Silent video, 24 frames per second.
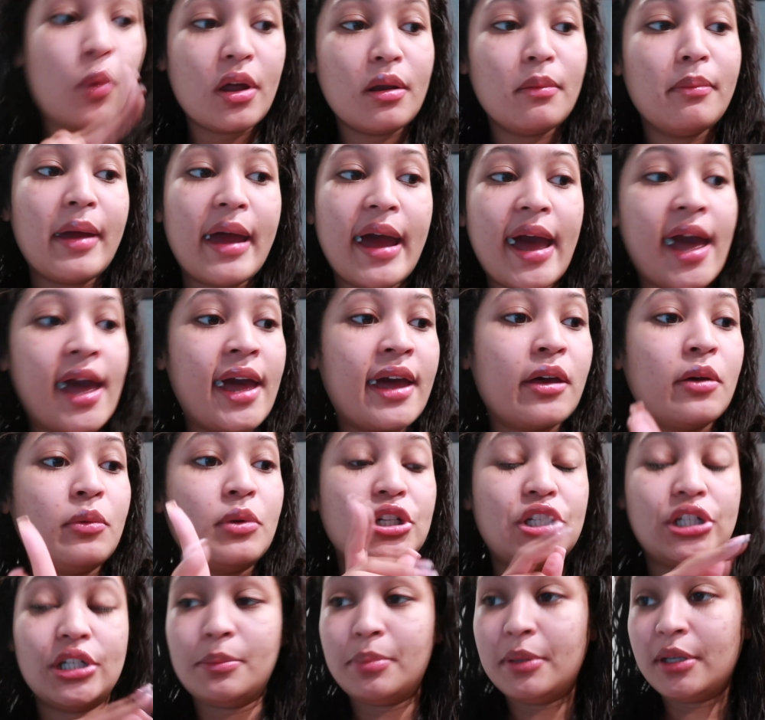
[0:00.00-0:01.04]
one bag. We
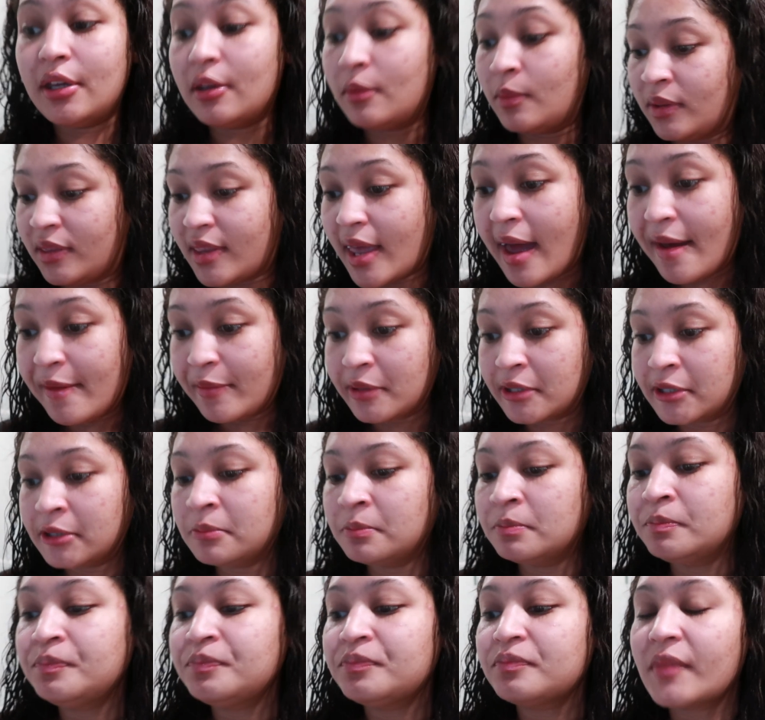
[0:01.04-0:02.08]
should be good with that
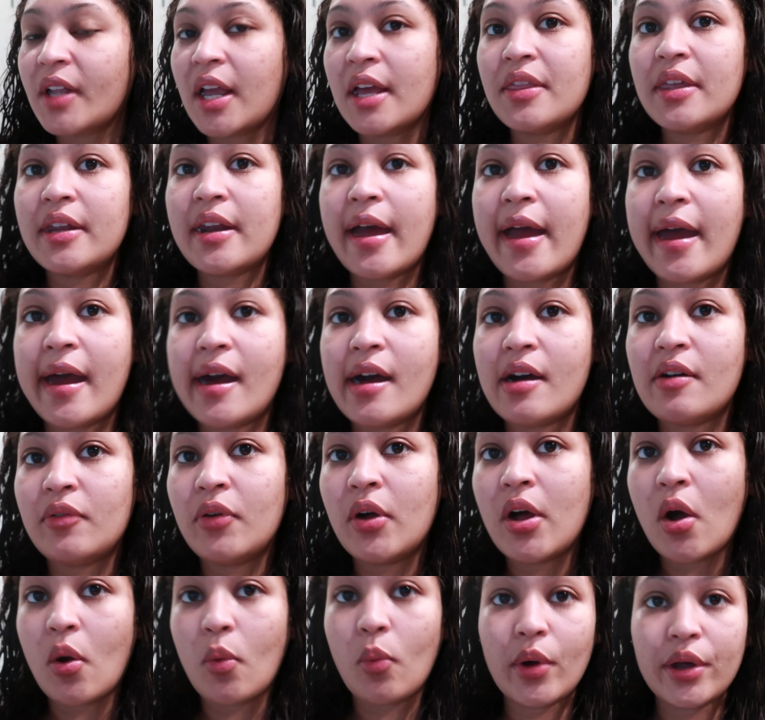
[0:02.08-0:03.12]
one. And then I
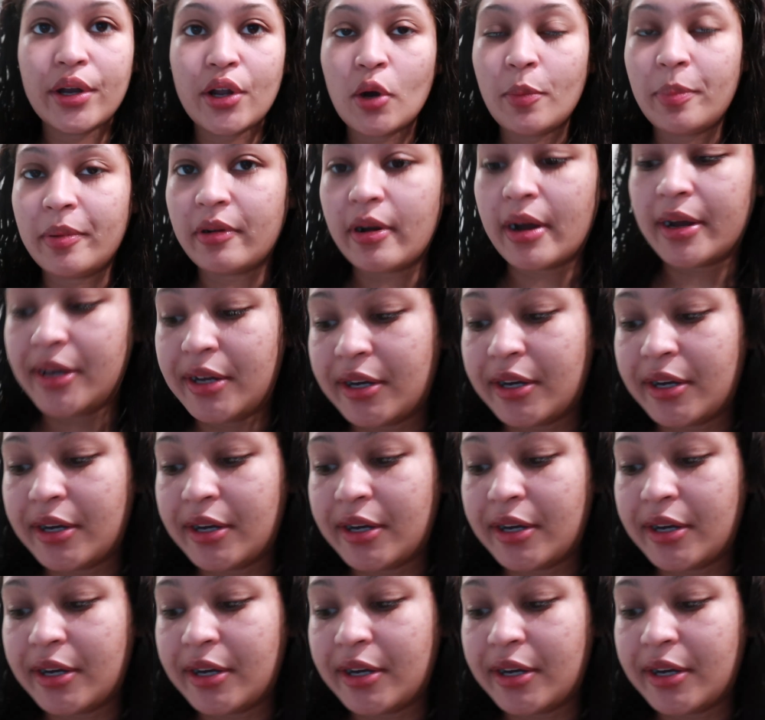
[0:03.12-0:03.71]
have one open right